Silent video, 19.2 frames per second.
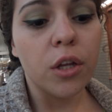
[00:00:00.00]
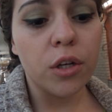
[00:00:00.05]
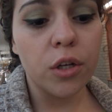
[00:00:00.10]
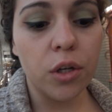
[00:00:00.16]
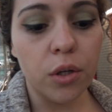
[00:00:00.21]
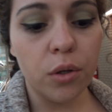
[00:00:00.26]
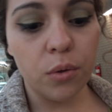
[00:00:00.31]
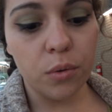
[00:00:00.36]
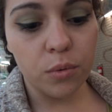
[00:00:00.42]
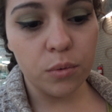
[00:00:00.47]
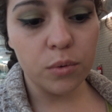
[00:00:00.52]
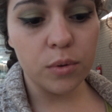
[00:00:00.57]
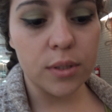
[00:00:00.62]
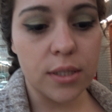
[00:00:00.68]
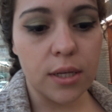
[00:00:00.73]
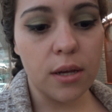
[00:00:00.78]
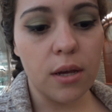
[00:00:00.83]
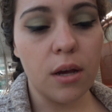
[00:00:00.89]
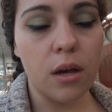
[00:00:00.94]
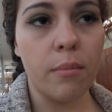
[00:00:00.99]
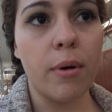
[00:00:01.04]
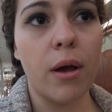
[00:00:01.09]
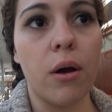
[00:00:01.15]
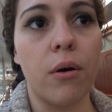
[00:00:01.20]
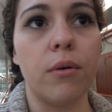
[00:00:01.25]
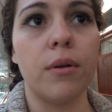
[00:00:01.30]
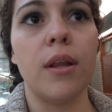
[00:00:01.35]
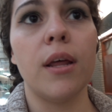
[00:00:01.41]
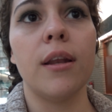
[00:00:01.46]
news
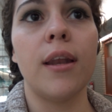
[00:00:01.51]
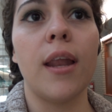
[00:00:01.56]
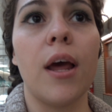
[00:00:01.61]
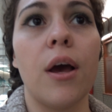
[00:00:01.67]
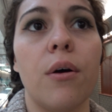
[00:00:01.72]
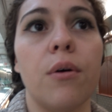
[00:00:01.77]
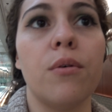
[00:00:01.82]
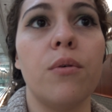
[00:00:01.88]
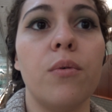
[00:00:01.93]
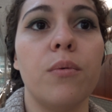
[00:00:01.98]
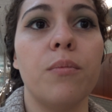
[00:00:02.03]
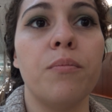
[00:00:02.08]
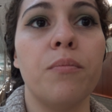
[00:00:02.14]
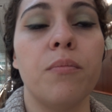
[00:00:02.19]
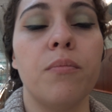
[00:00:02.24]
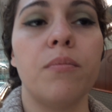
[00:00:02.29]
about now